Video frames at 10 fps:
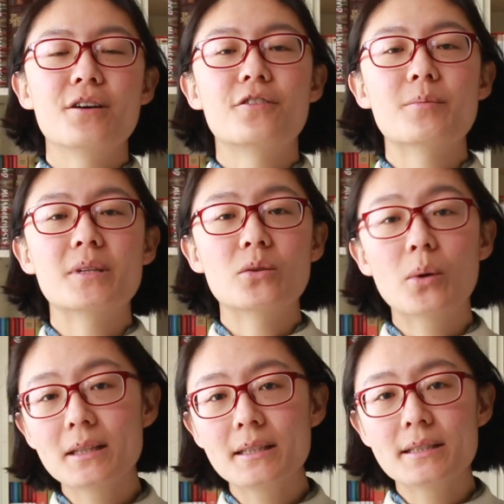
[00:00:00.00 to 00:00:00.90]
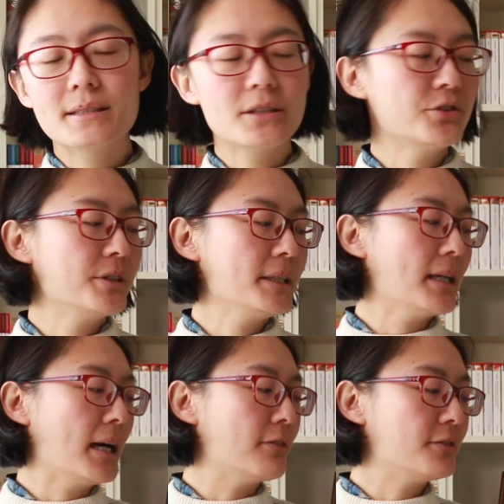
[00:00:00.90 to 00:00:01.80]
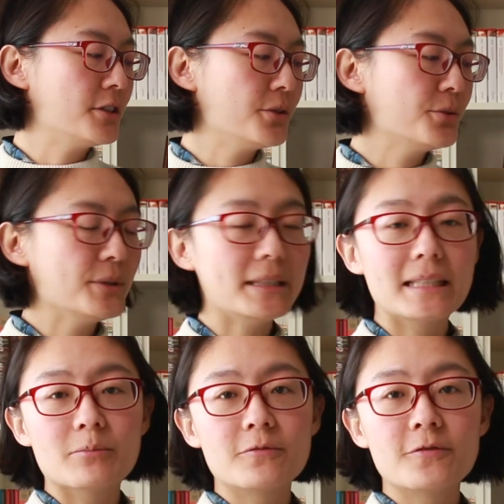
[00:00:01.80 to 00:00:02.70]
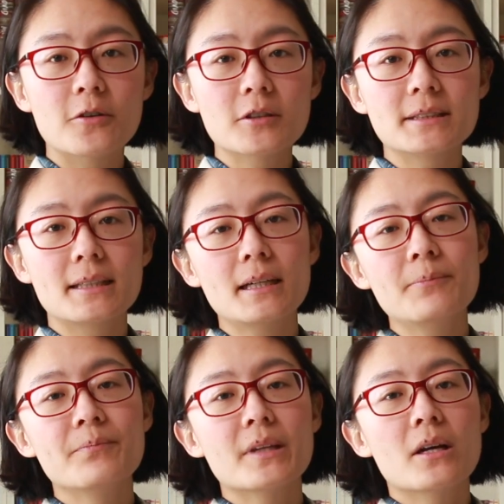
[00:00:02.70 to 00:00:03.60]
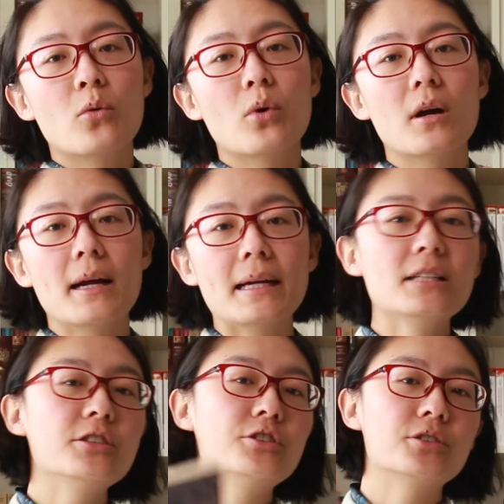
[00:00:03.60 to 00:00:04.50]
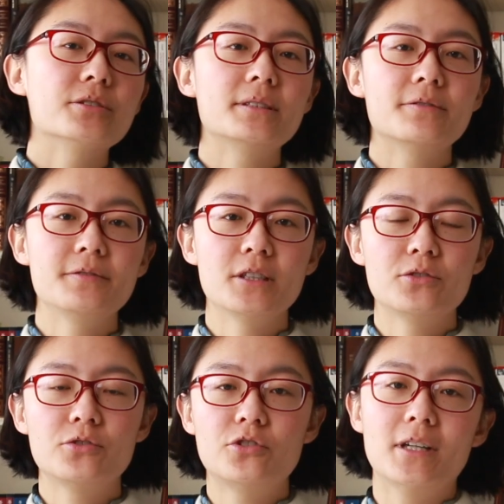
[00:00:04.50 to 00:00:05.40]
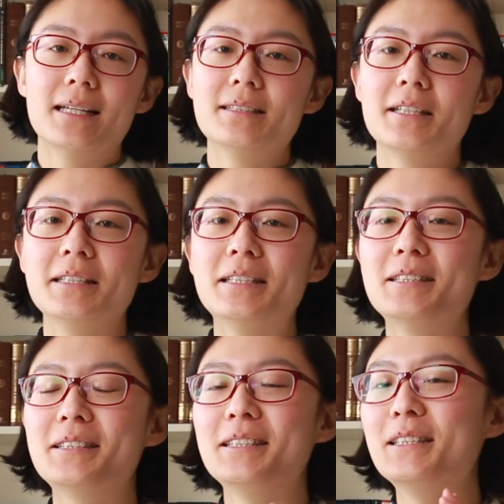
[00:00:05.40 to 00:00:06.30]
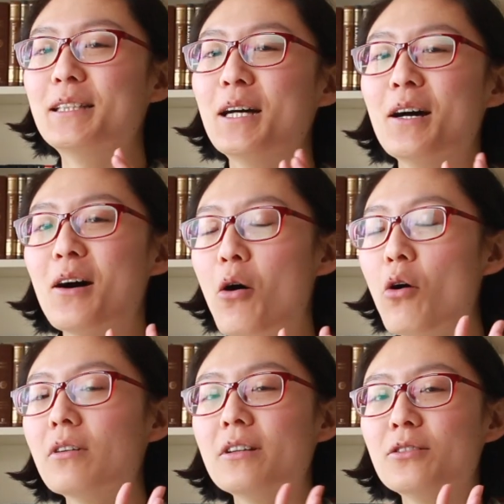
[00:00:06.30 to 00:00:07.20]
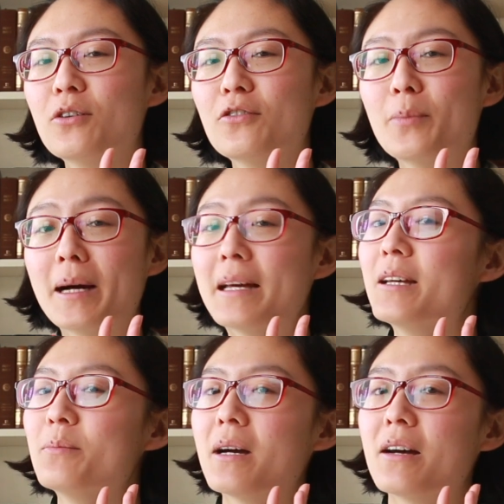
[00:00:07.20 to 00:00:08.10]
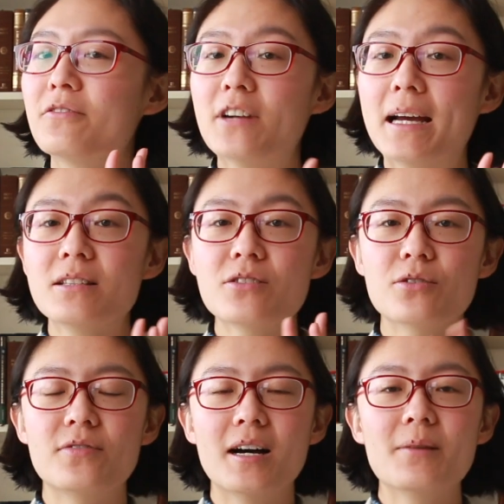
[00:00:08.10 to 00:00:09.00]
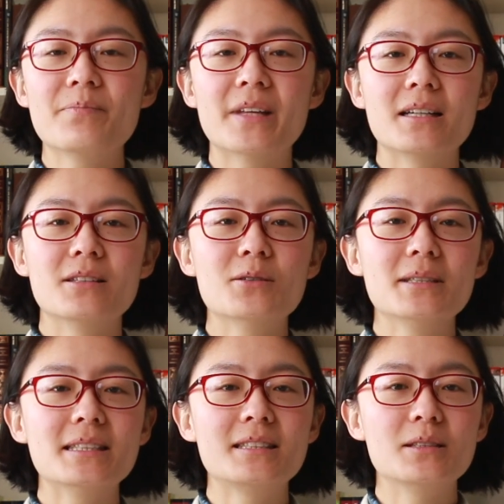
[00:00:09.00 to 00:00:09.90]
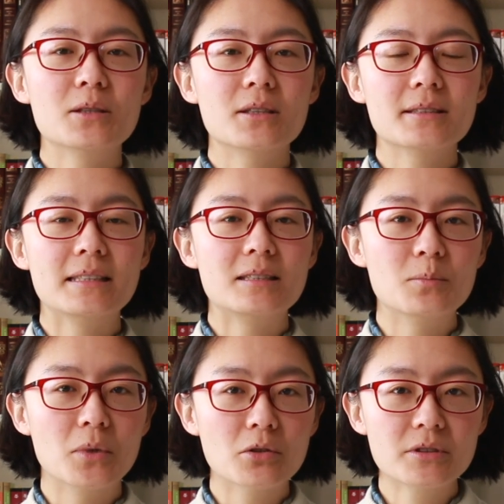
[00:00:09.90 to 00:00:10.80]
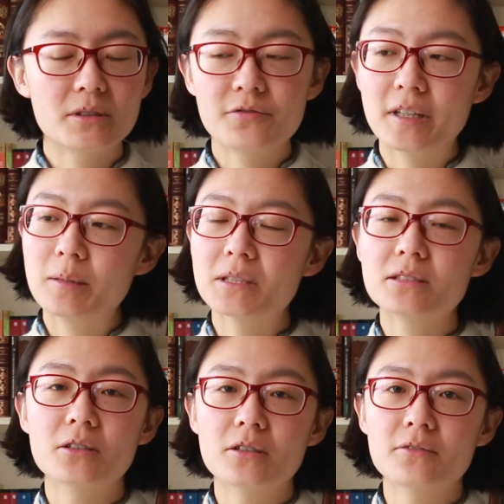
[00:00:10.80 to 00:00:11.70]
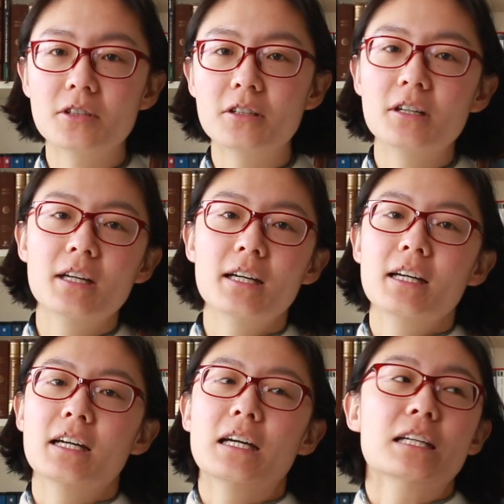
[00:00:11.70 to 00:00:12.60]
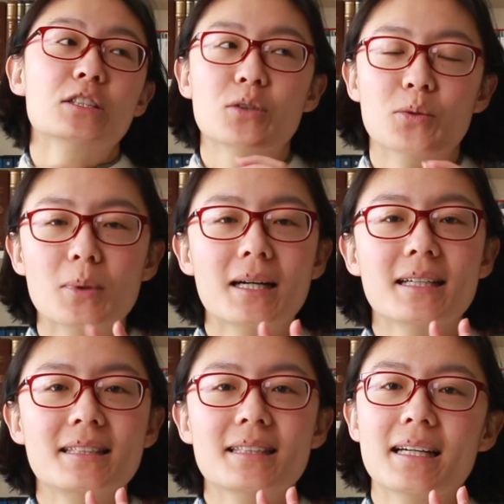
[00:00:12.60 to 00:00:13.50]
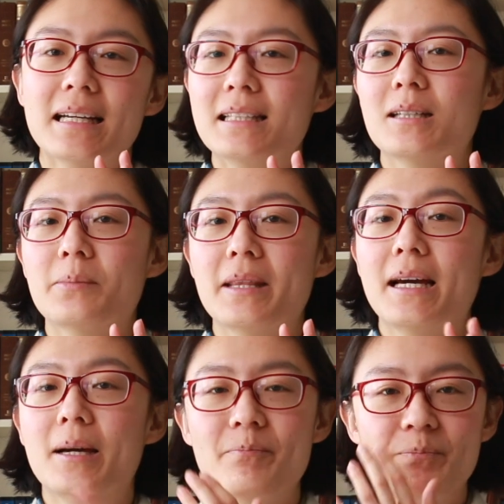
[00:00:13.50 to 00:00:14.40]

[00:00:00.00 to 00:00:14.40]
From the 20th century, I have two E.M. Forster. Where Angels Fear to Tread is the only novel by him I've read so far. I know it's not his most famous novel, so why did I end up there?